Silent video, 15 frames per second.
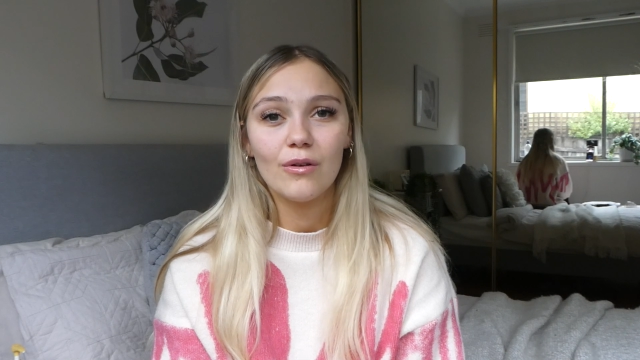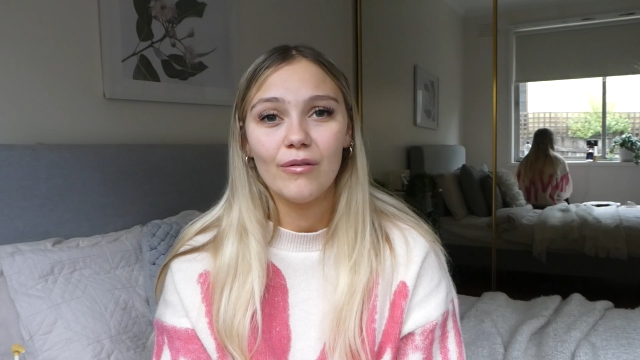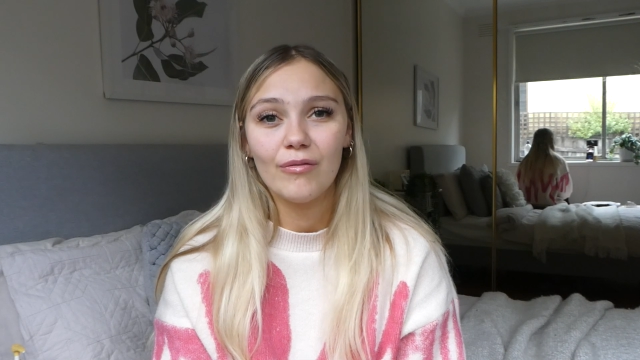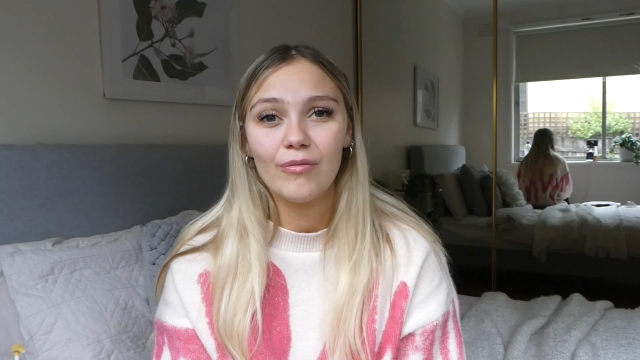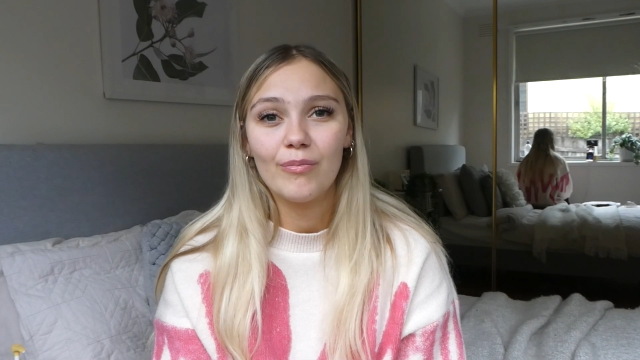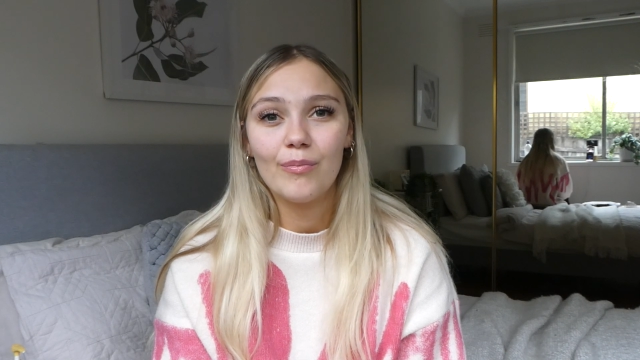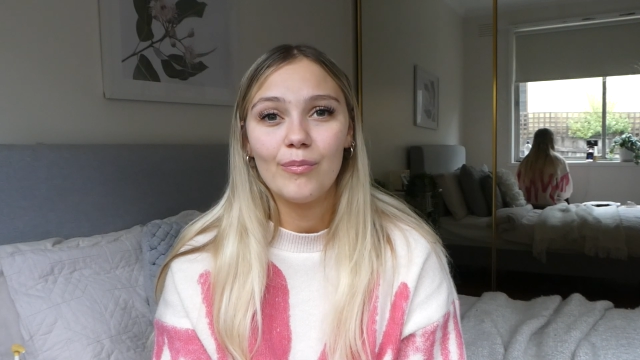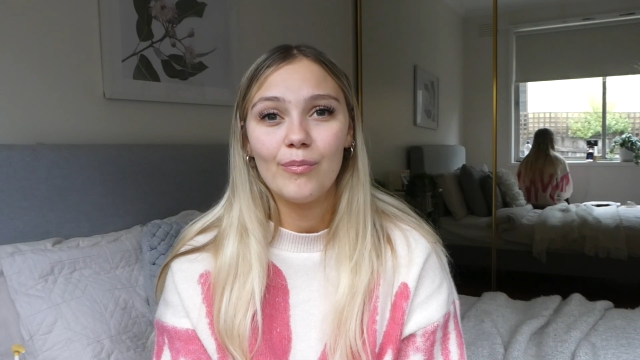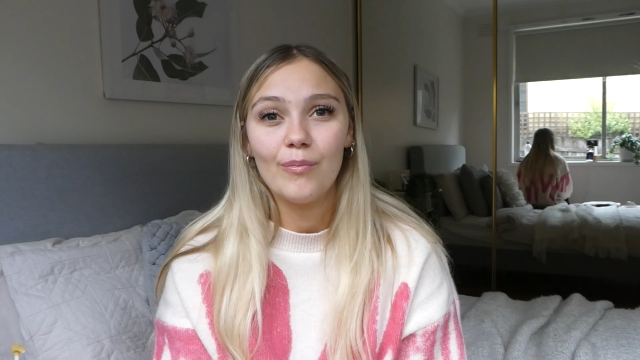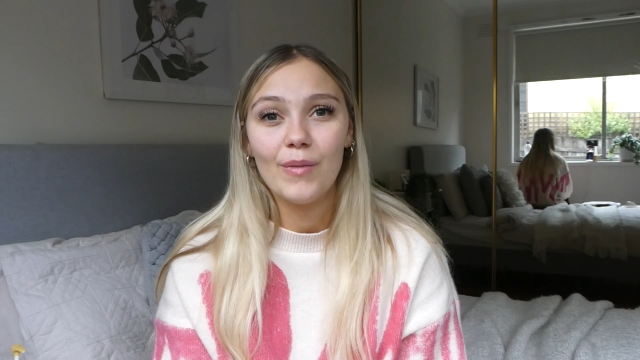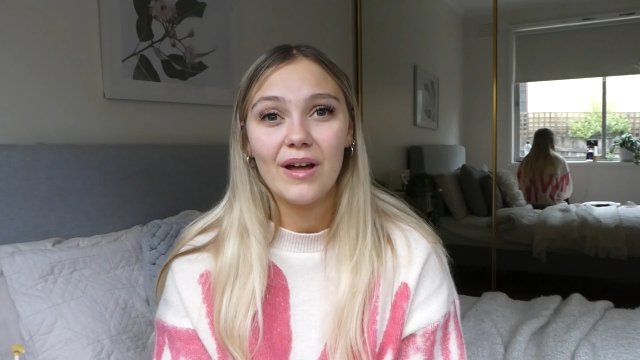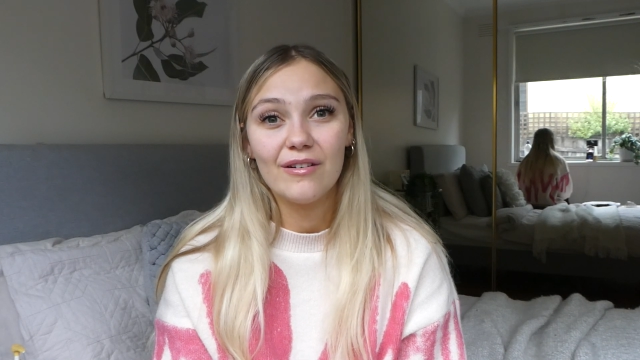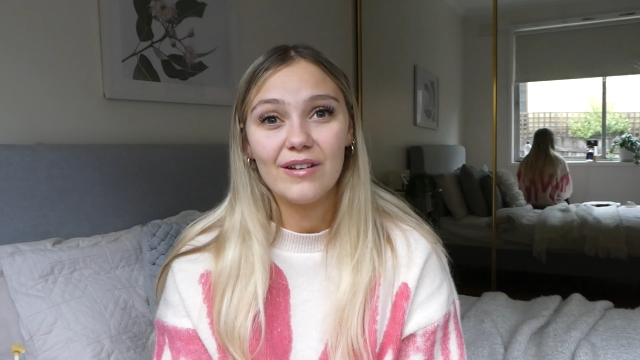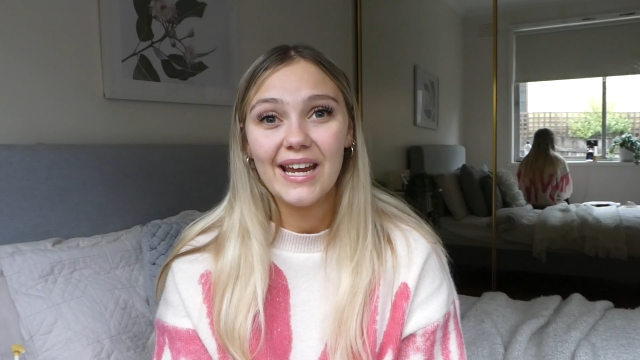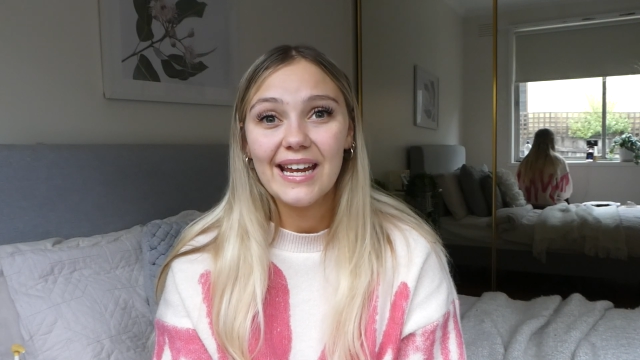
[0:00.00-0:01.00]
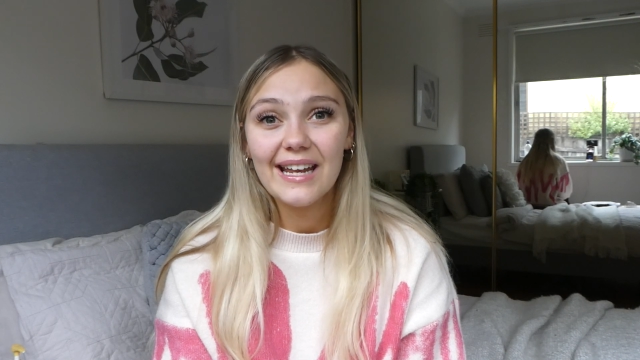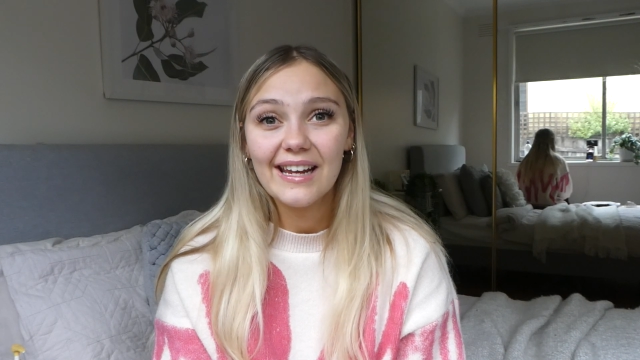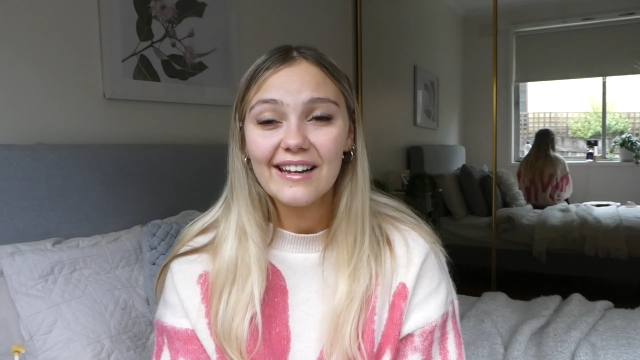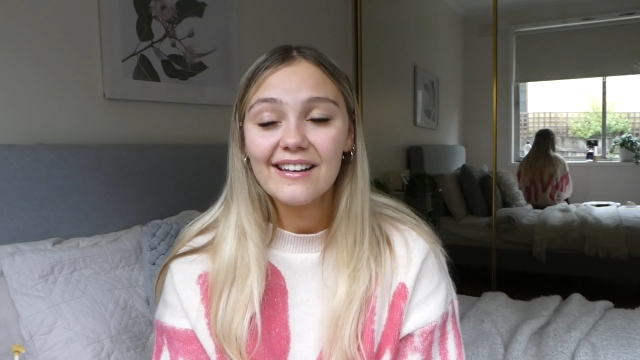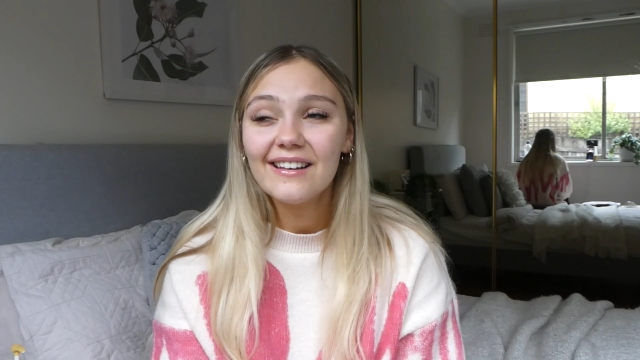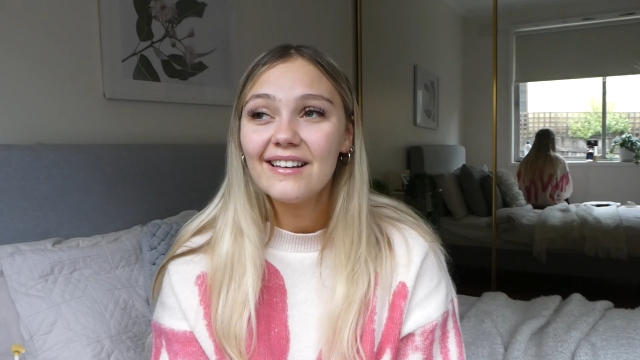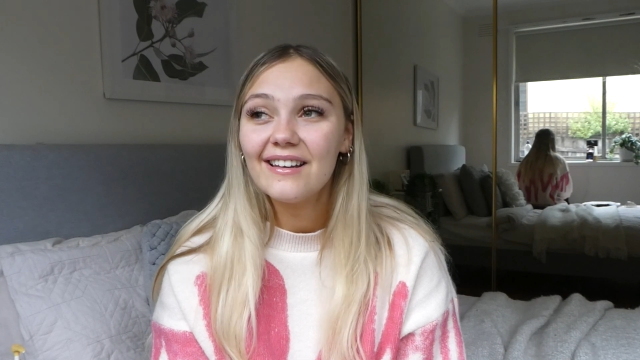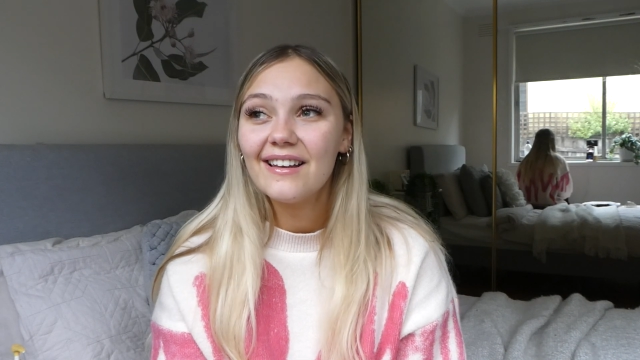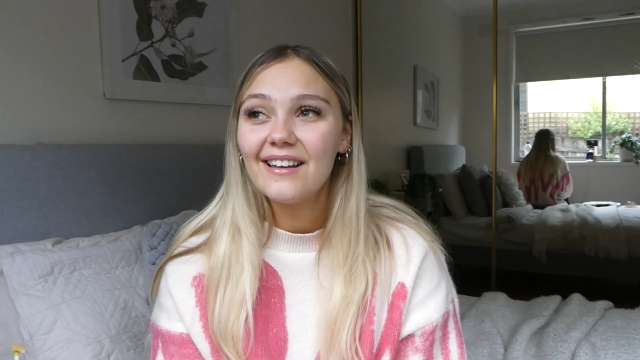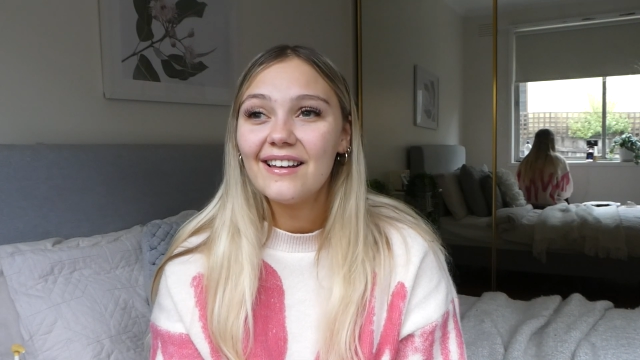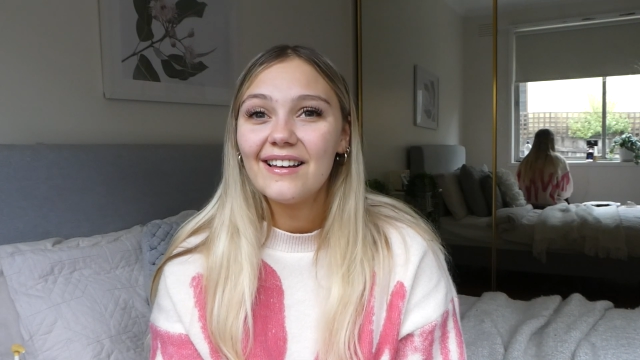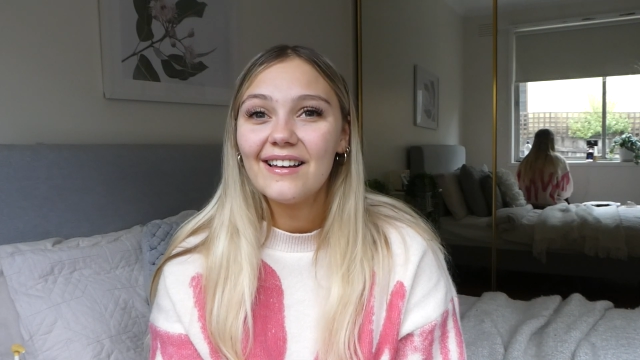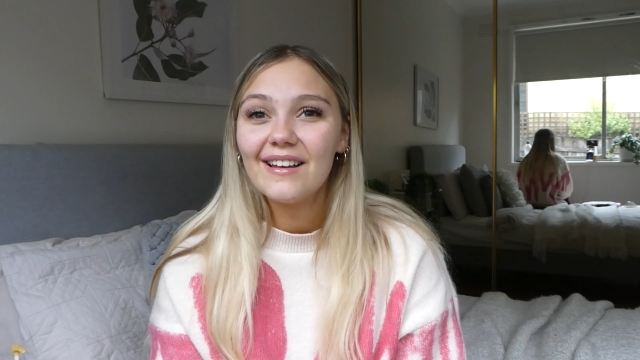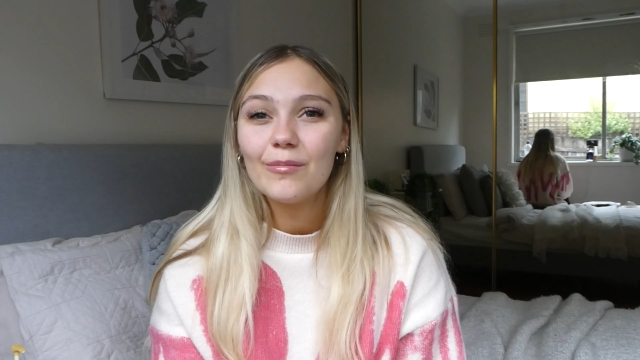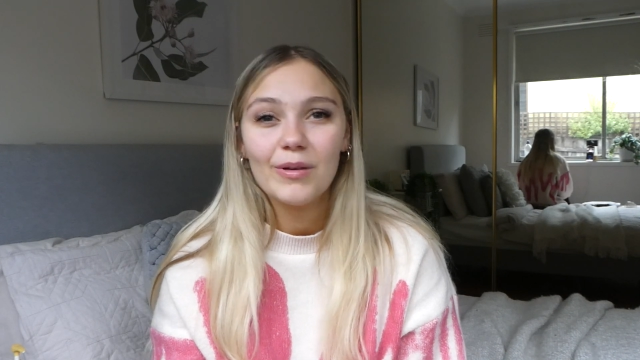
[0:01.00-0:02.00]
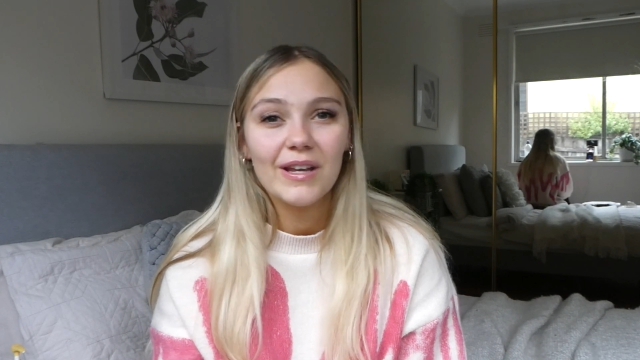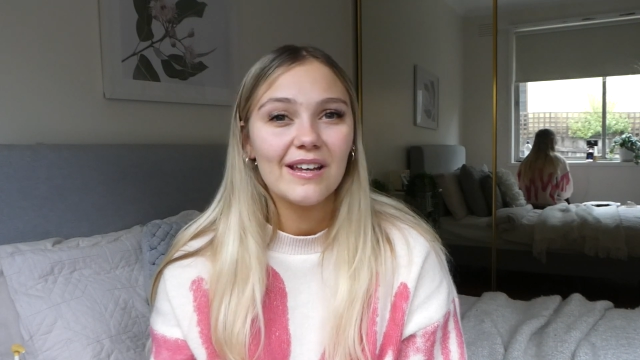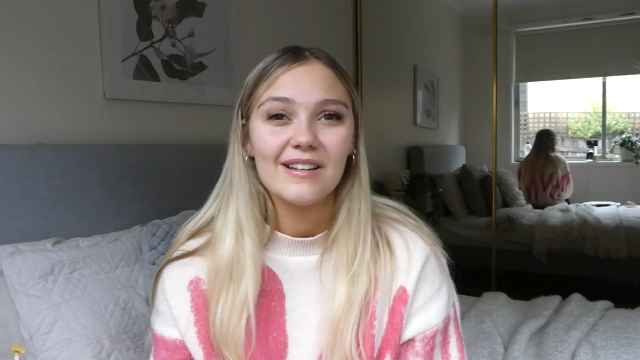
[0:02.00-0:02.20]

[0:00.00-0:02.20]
of under-eating. Being